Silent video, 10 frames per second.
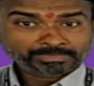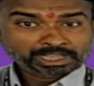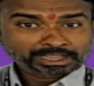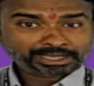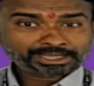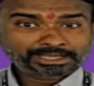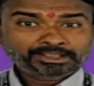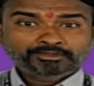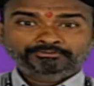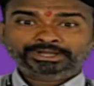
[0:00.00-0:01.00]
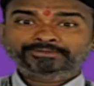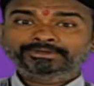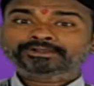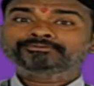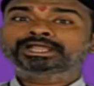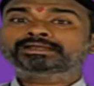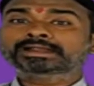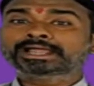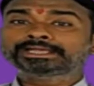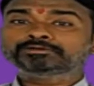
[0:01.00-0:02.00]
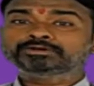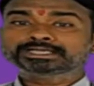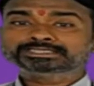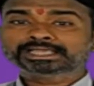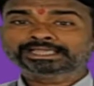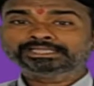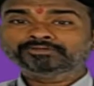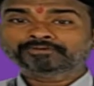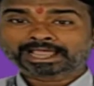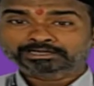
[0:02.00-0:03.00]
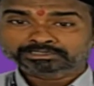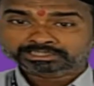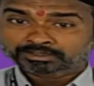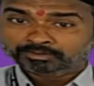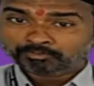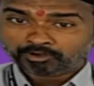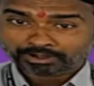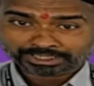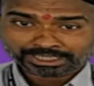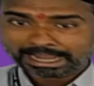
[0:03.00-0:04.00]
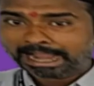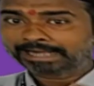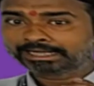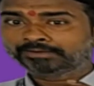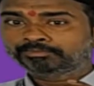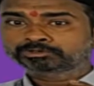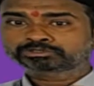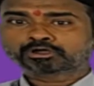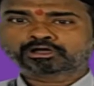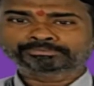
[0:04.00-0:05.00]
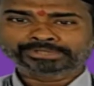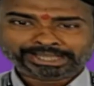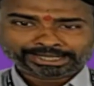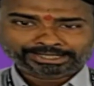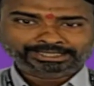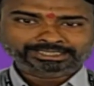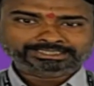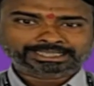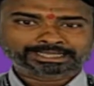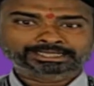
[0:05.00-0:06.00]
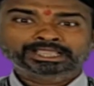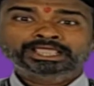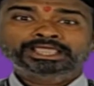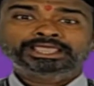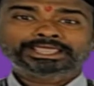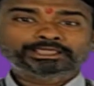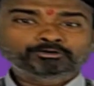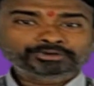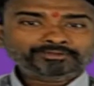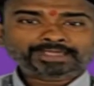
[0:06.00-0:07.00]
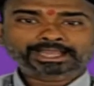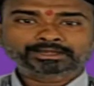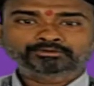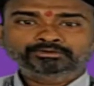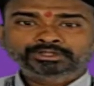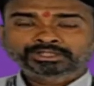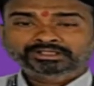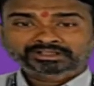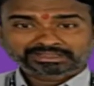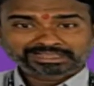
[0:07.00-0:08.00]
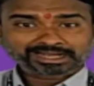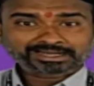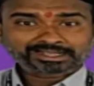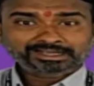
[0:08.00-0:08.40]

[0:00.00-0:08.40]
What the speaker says: Again, whenever we are trying to assign the values for the attributes of the entity set, every value that are